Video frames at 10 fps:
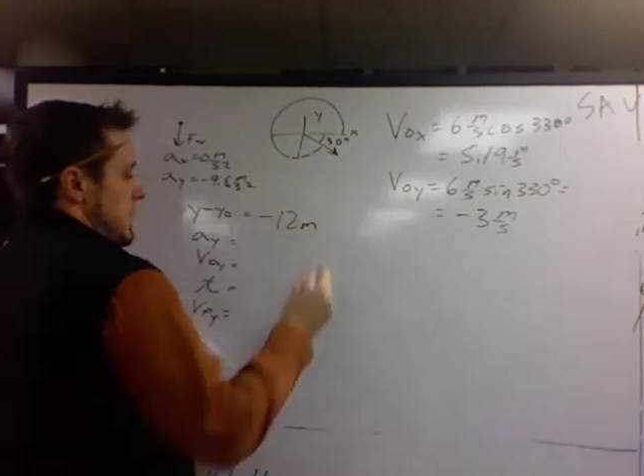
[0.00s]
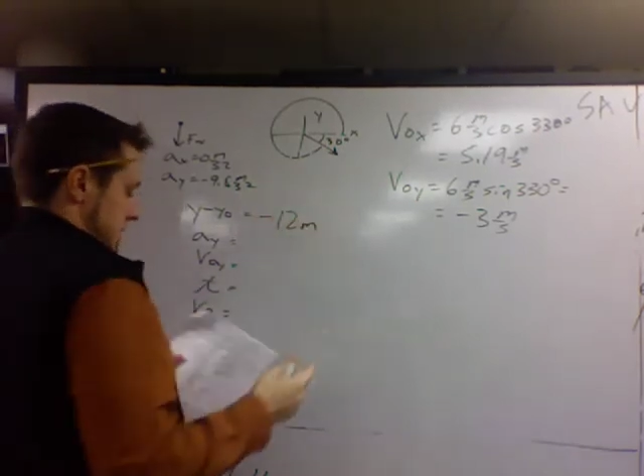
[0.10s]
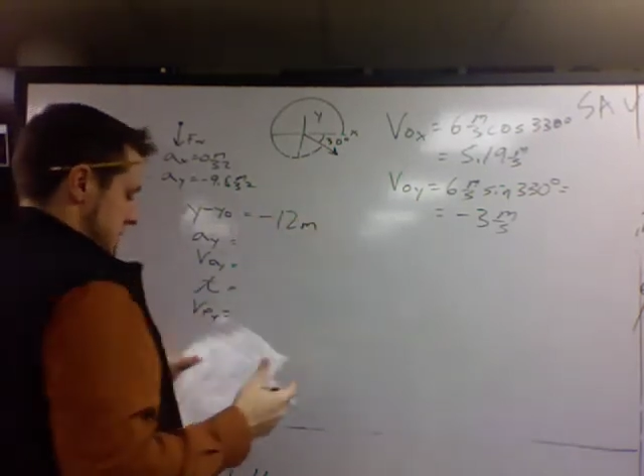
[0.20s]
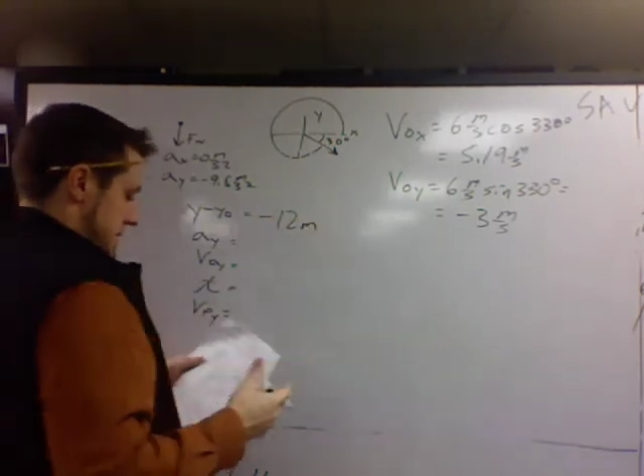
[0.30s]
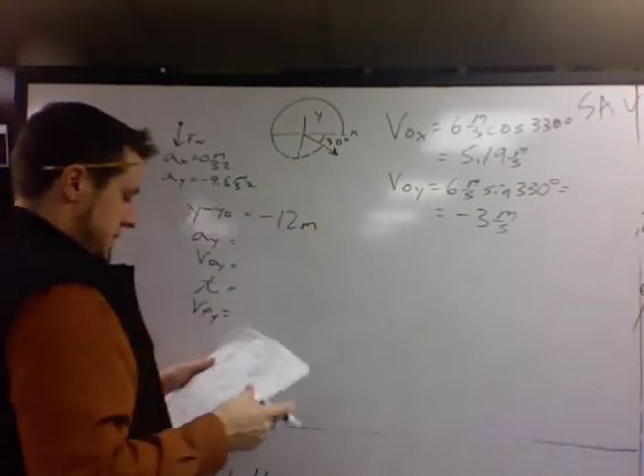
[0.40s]

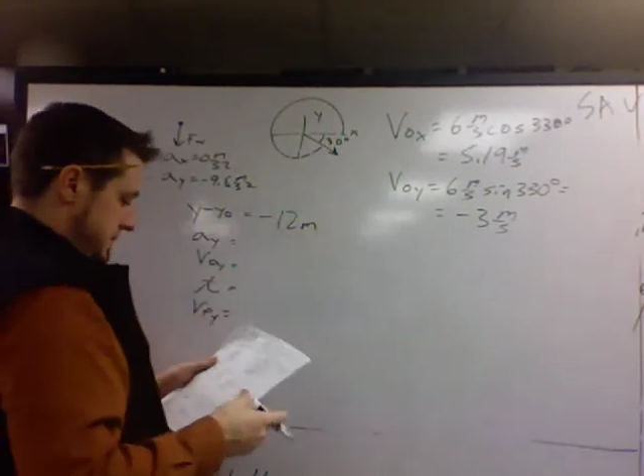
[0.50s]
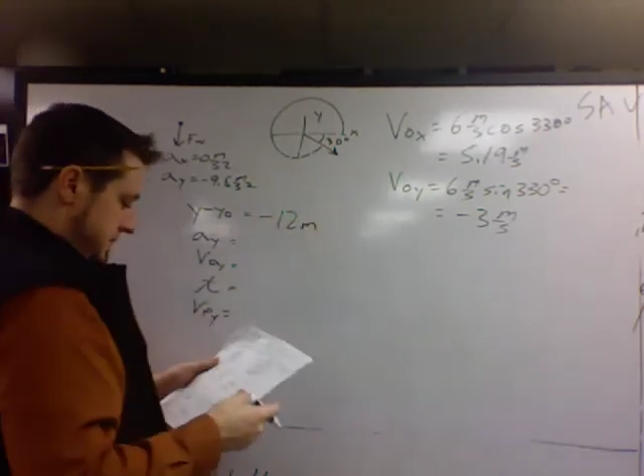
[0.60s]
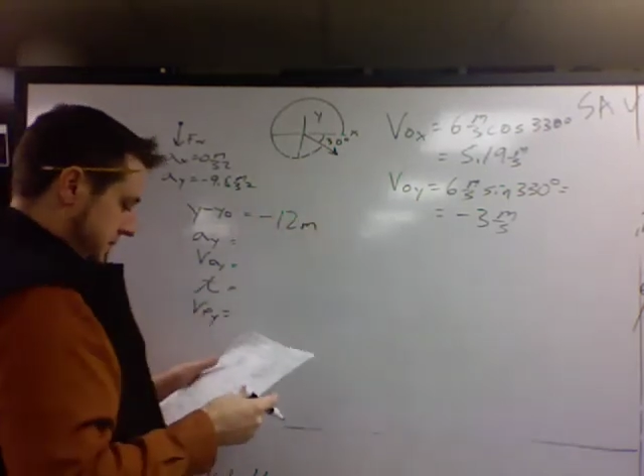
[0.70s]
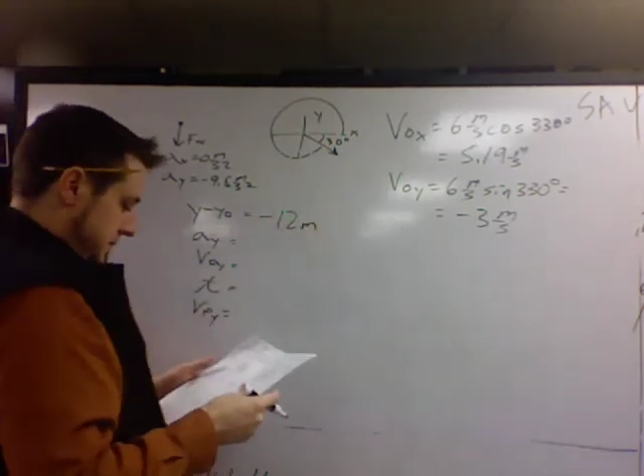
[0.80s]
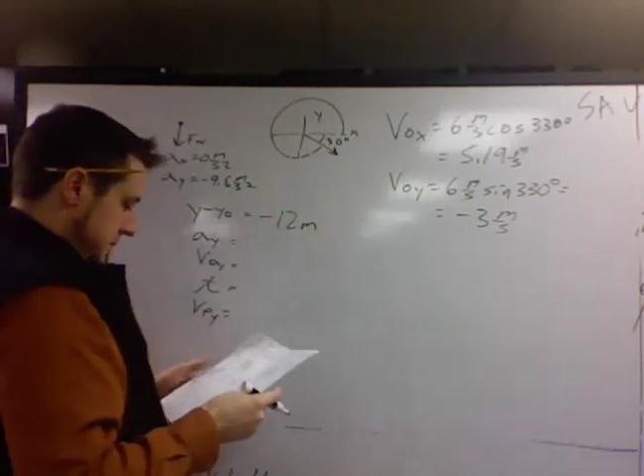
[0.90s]
meters.
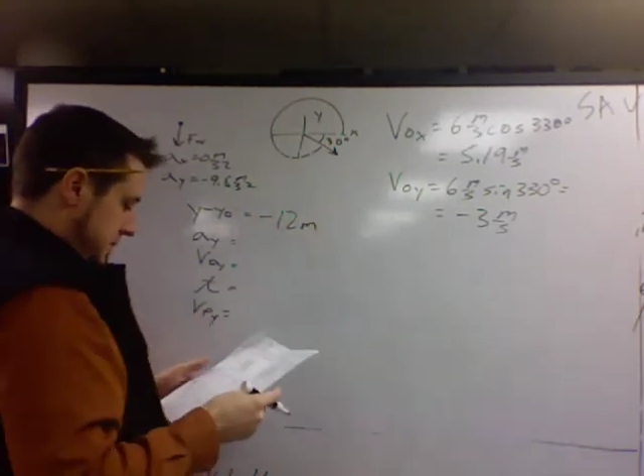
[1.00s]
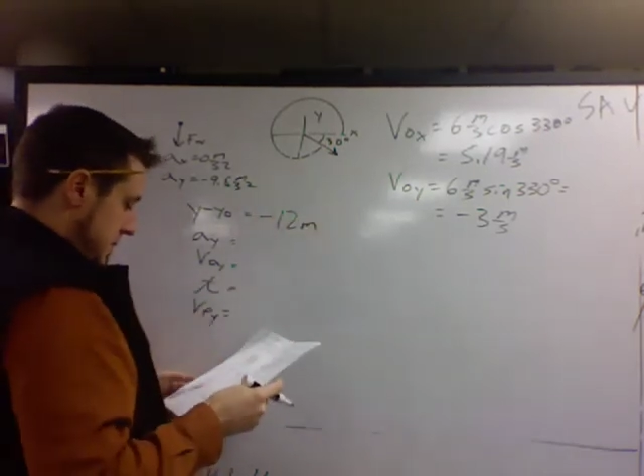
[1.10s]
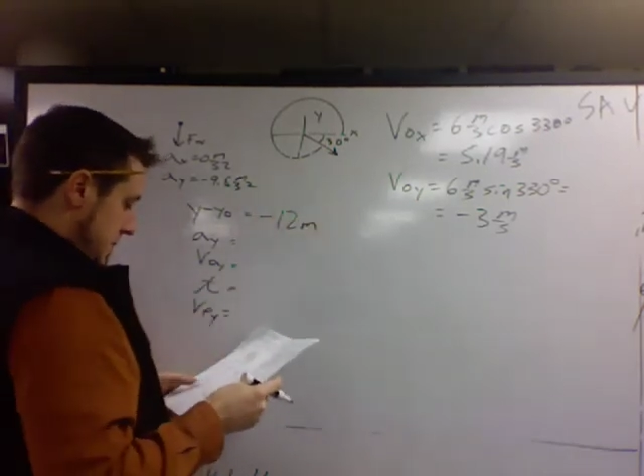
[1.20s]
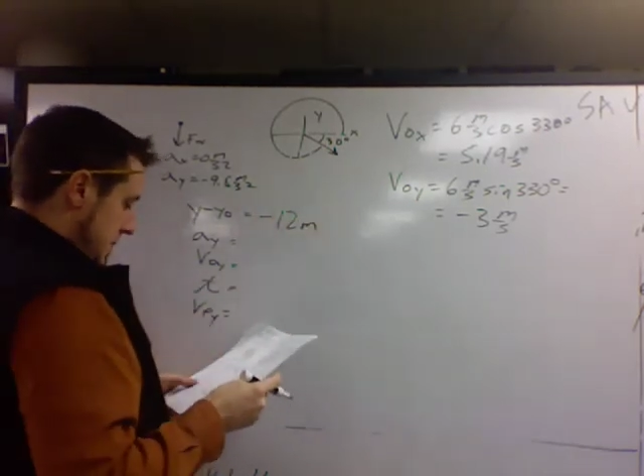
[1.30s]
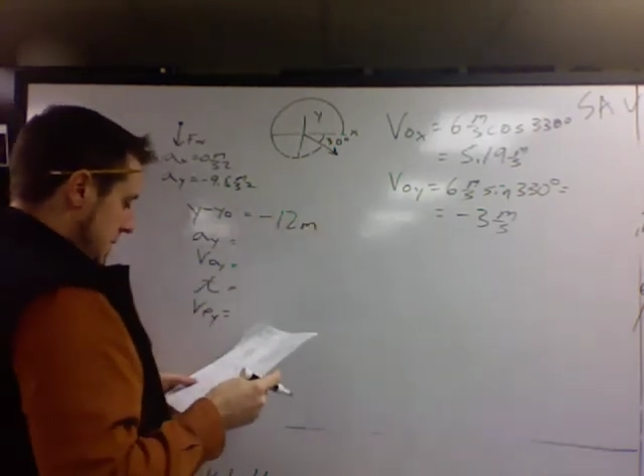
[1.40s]

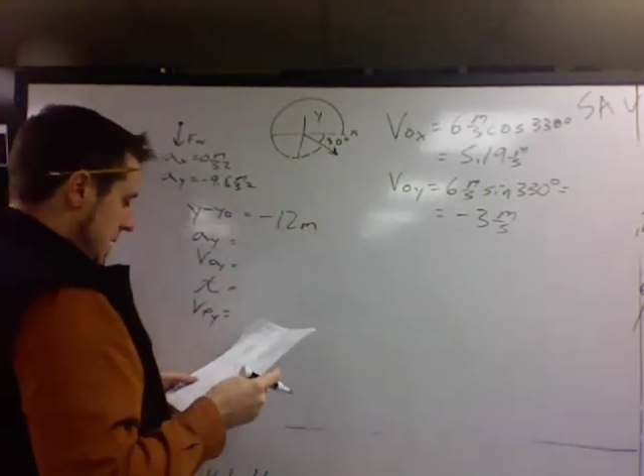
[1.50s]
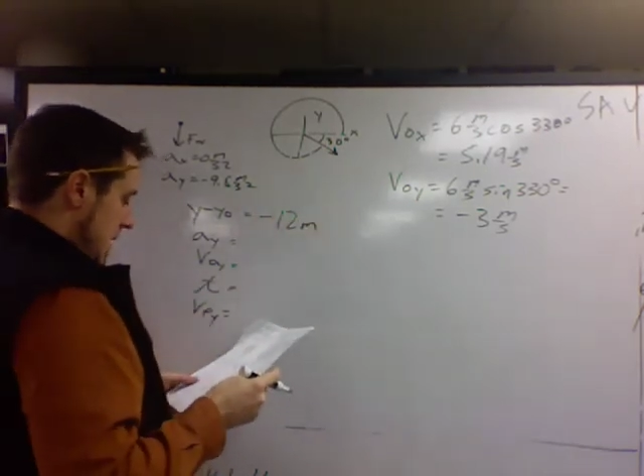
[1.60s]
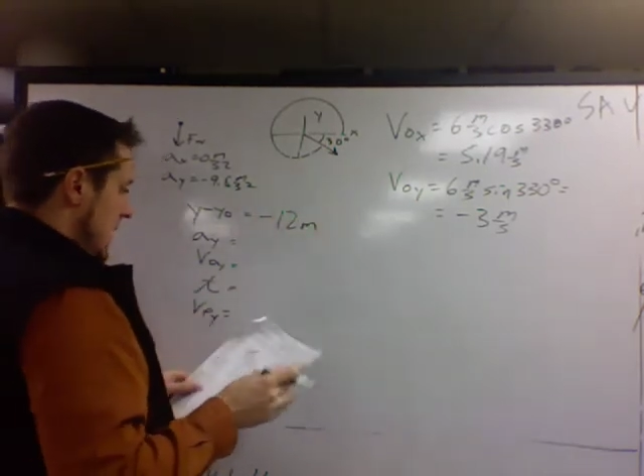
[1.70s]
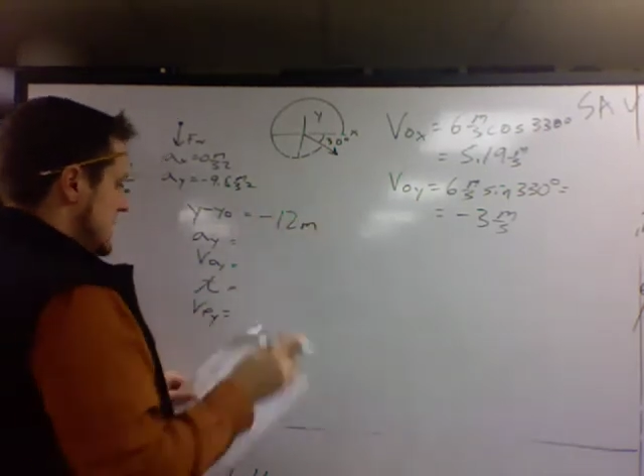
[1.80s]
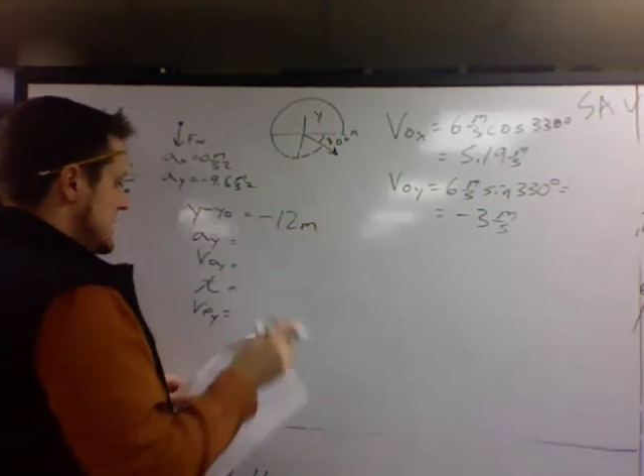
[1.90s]

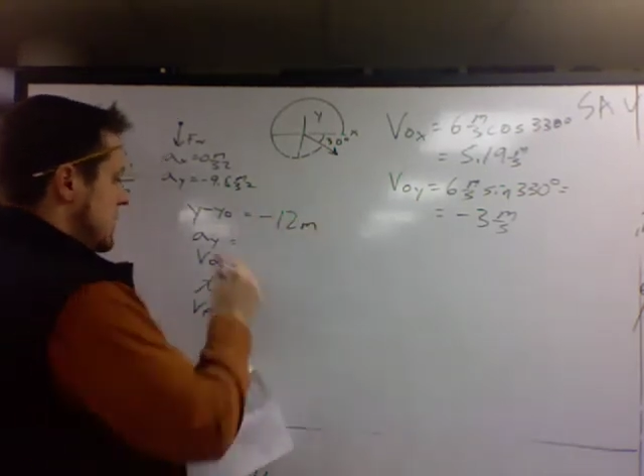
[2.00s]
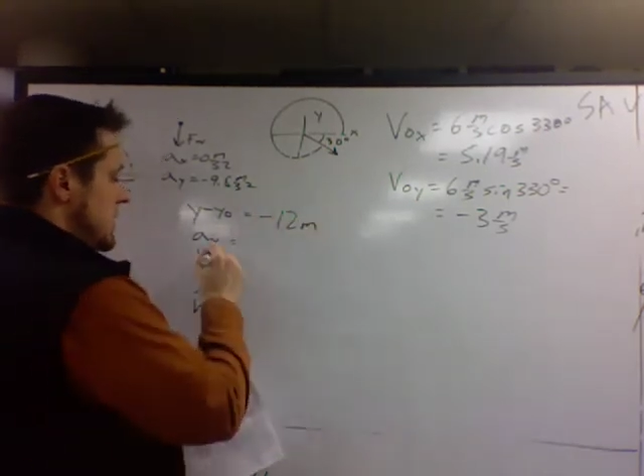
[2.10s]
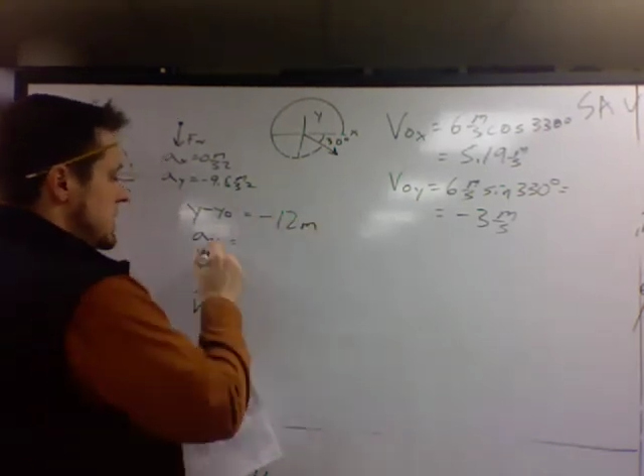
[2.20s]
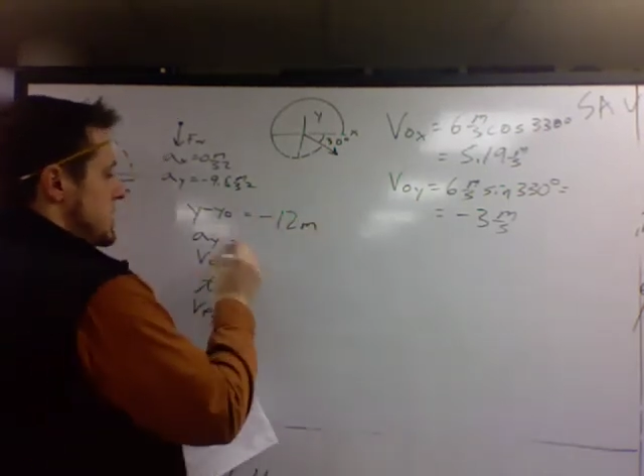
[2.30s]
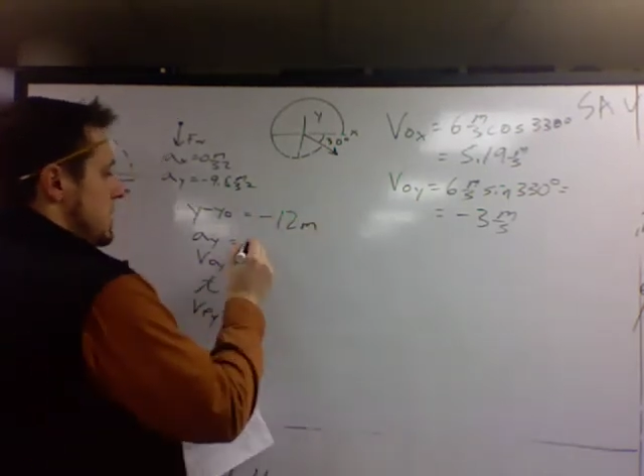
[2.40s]
Uh,
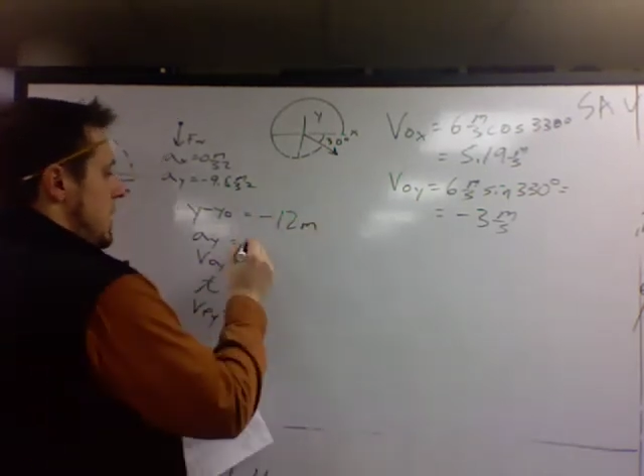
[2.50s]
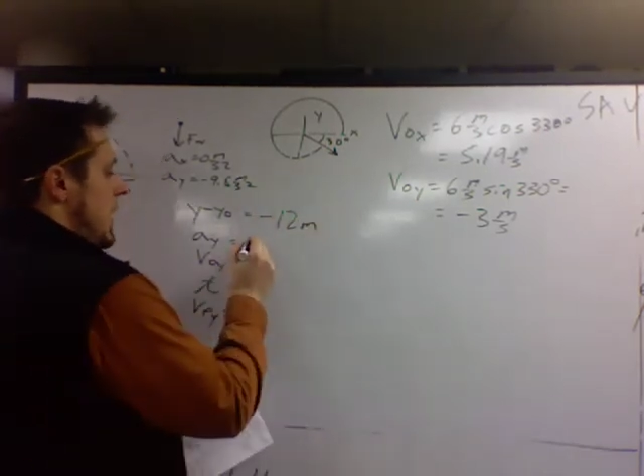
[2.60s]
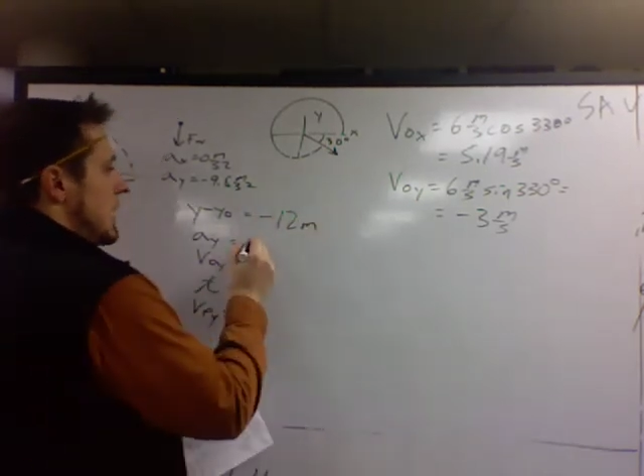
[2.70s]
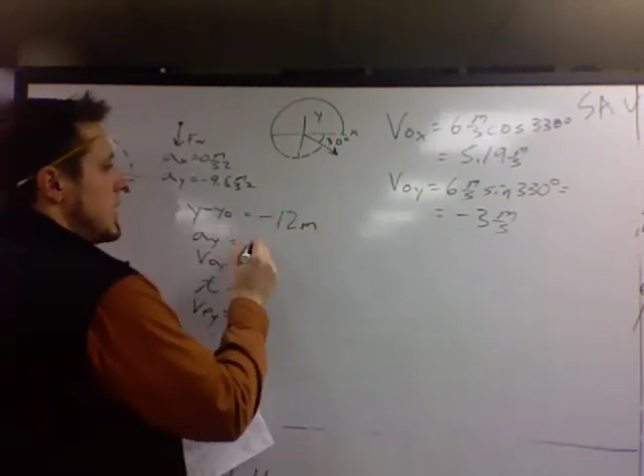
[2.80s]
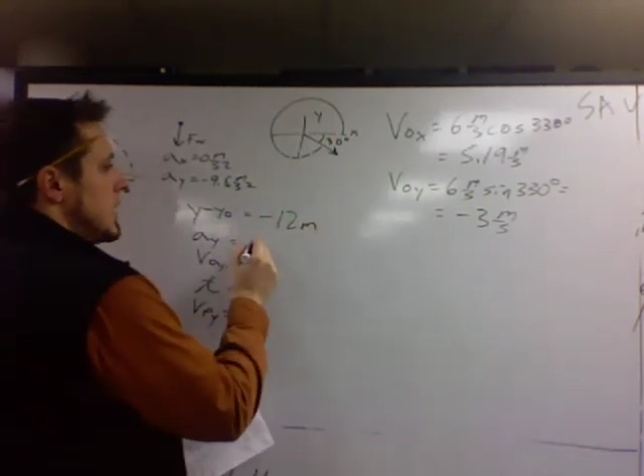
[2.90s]
acceleration the
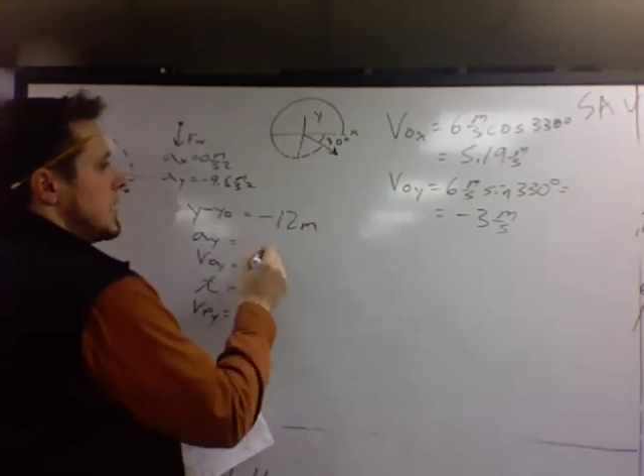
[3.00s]
y,